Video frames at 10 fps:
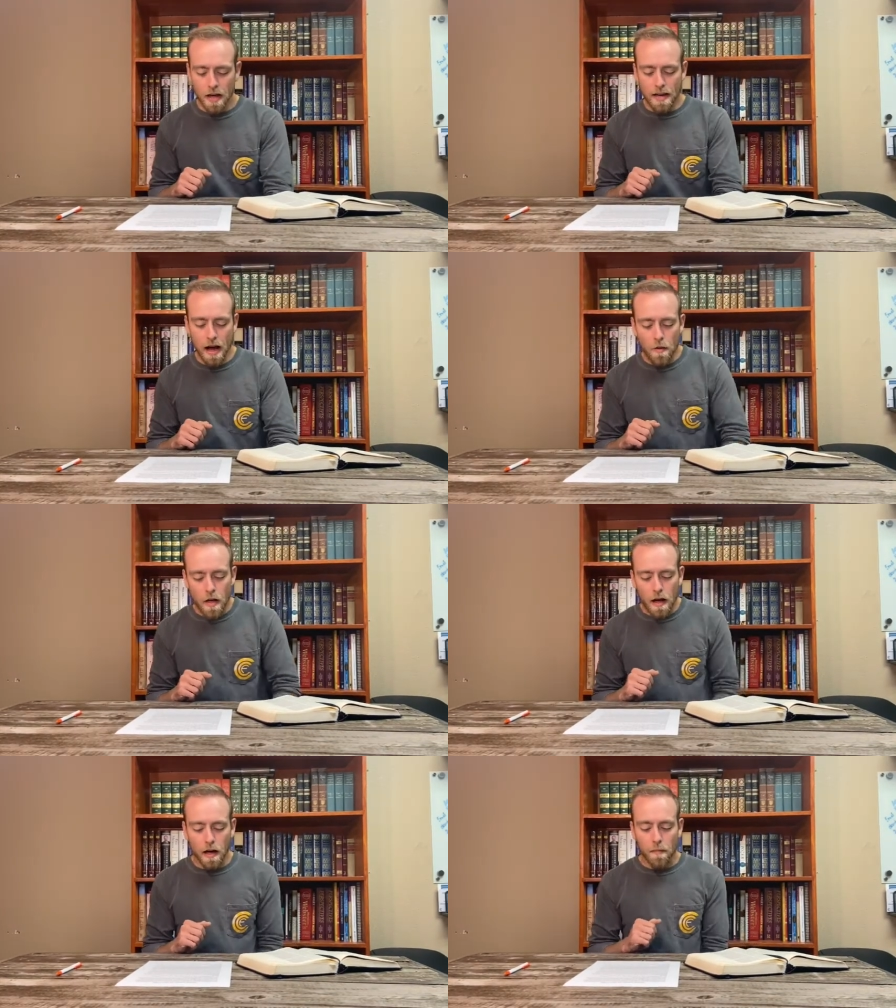Now,
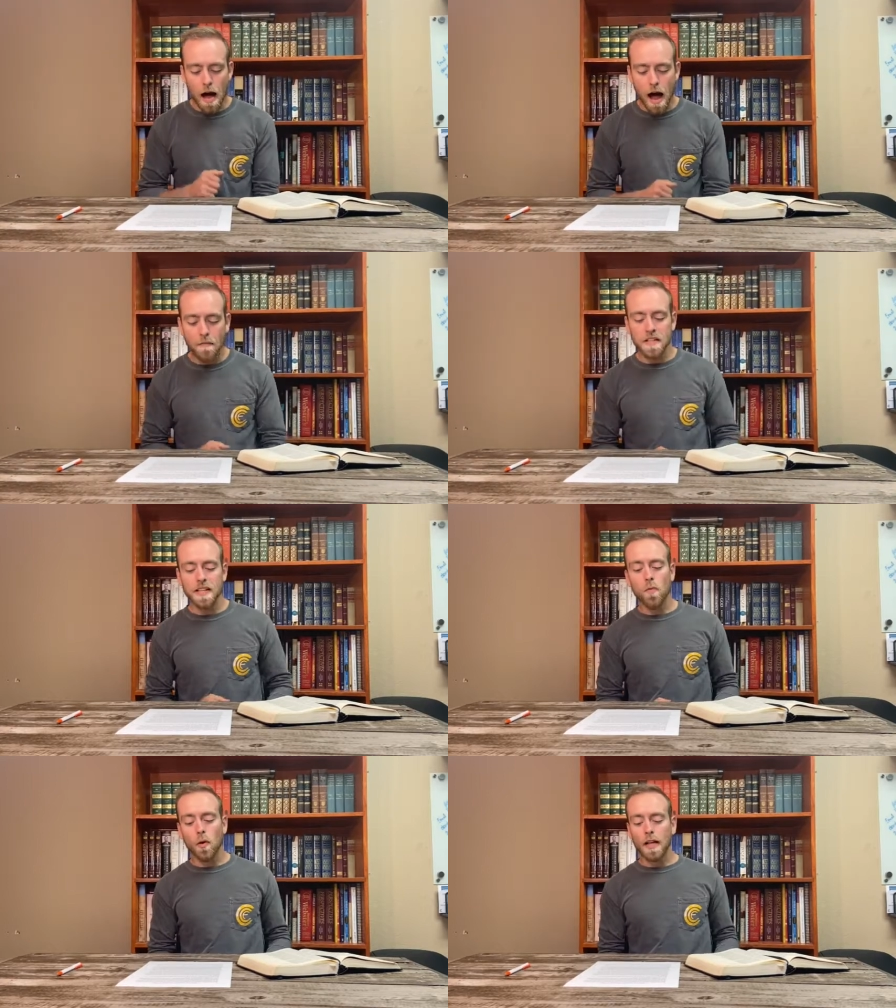um,
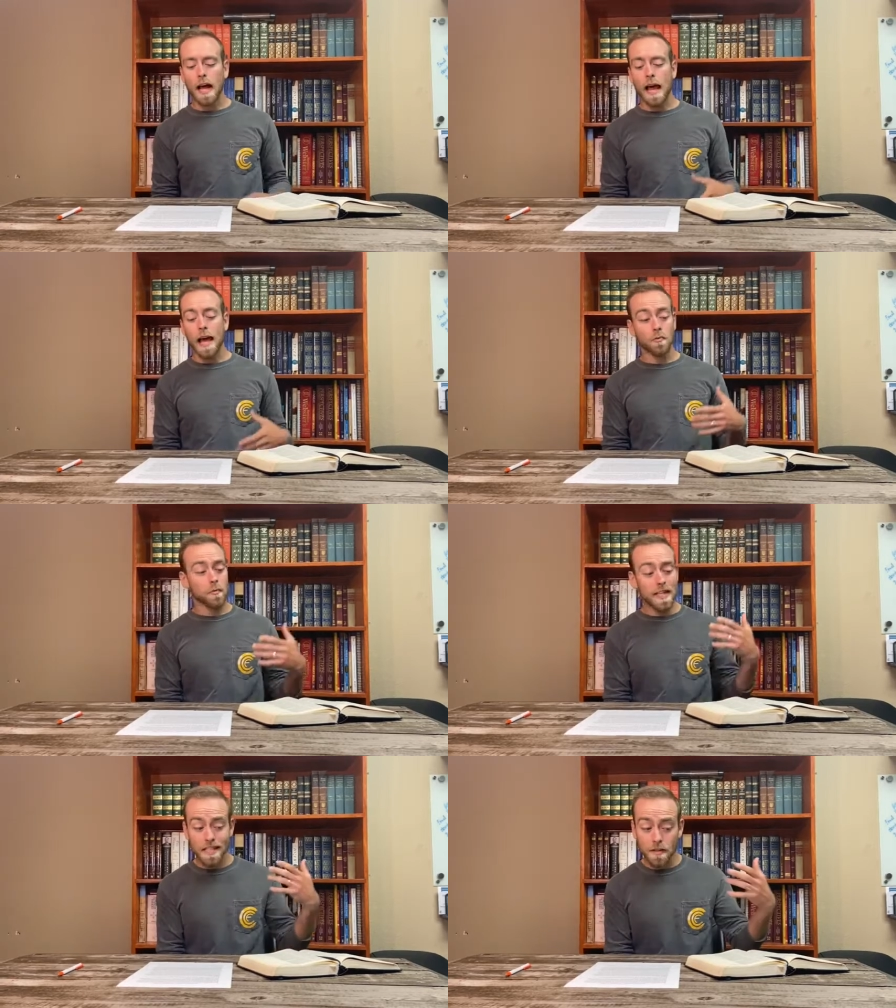obviously, Mordecai had a
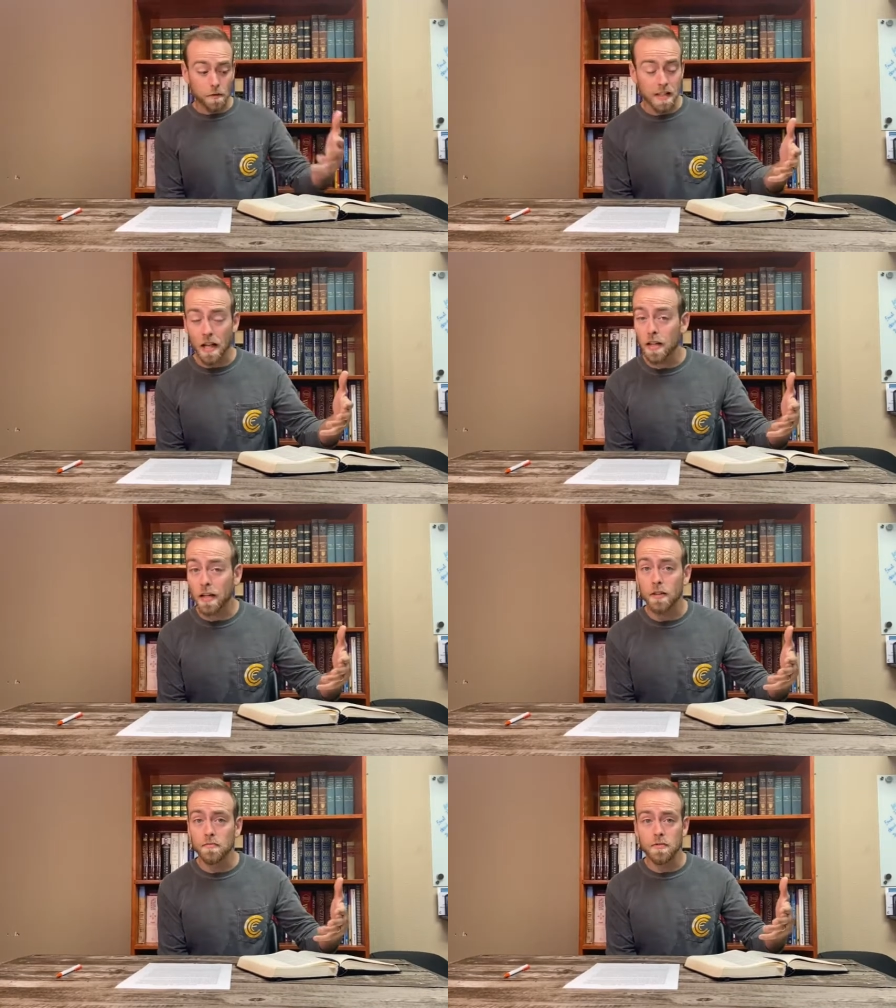reason for telling
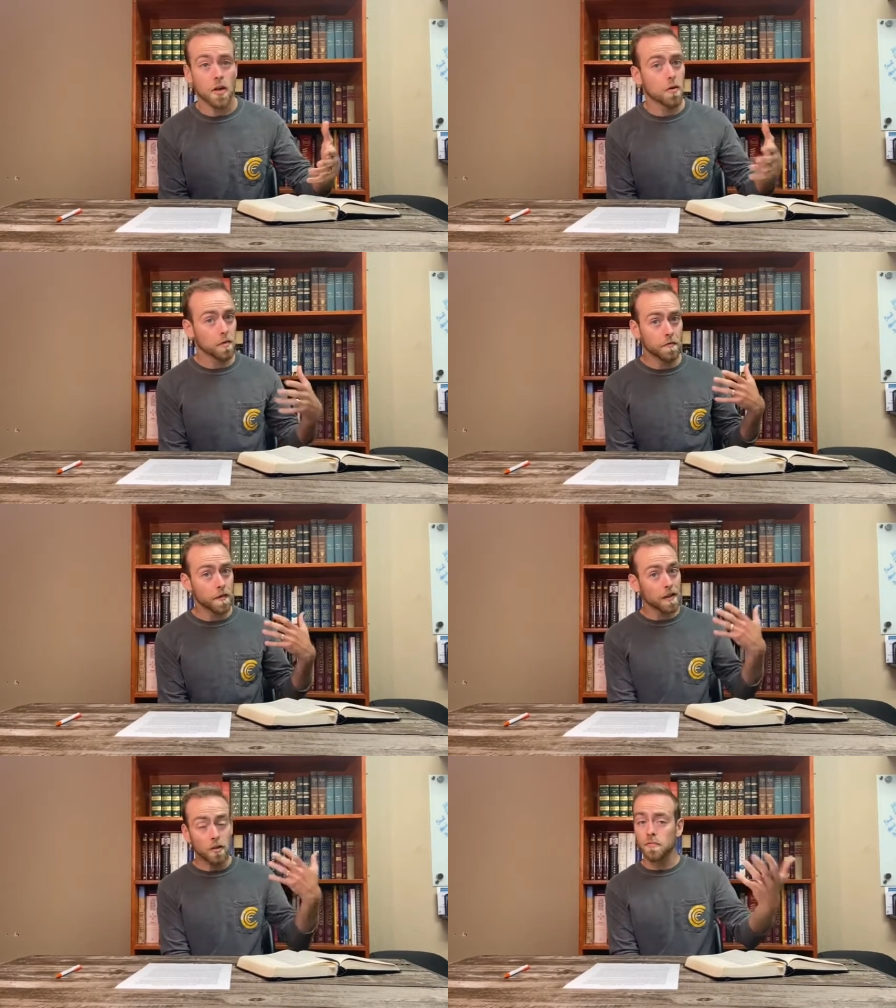her, "Don't
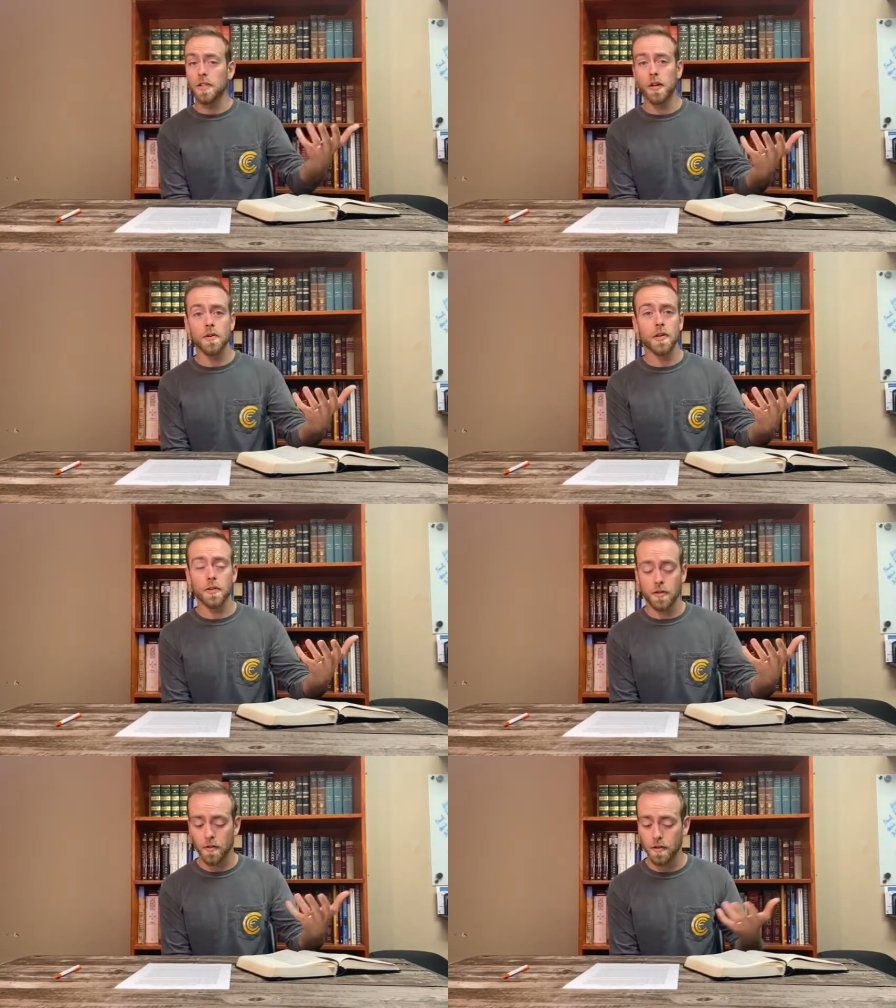reveal, you know,
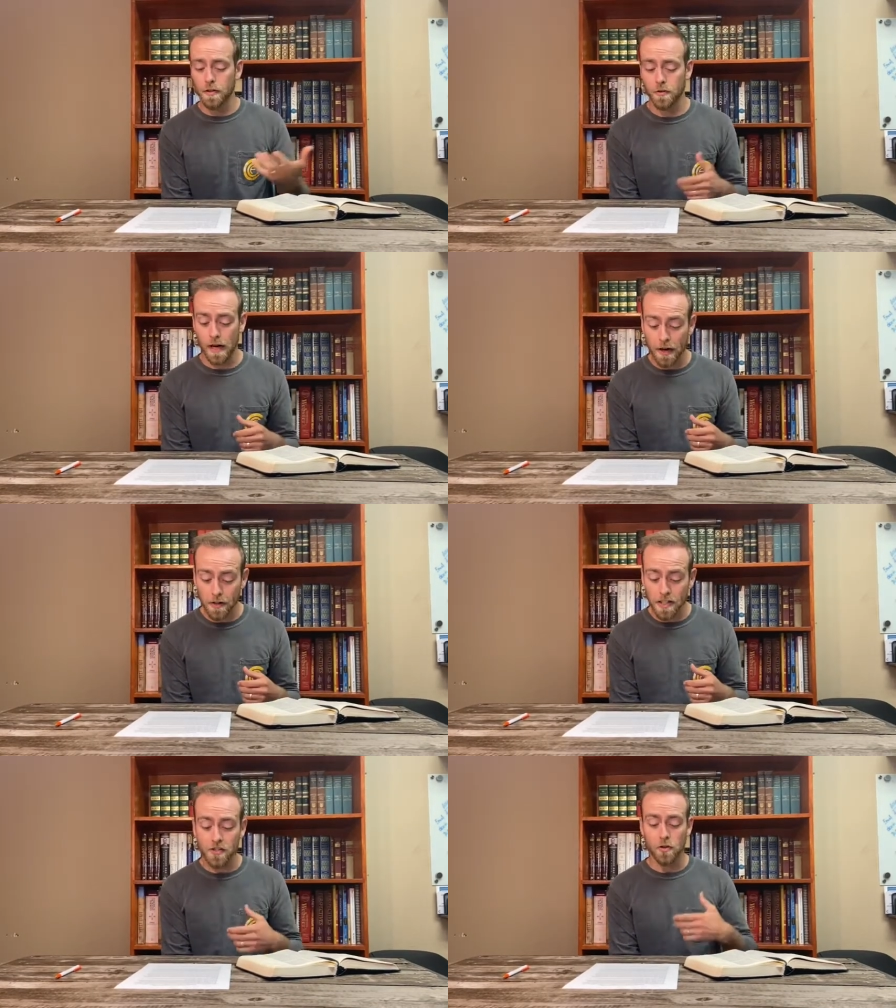your your your heritage.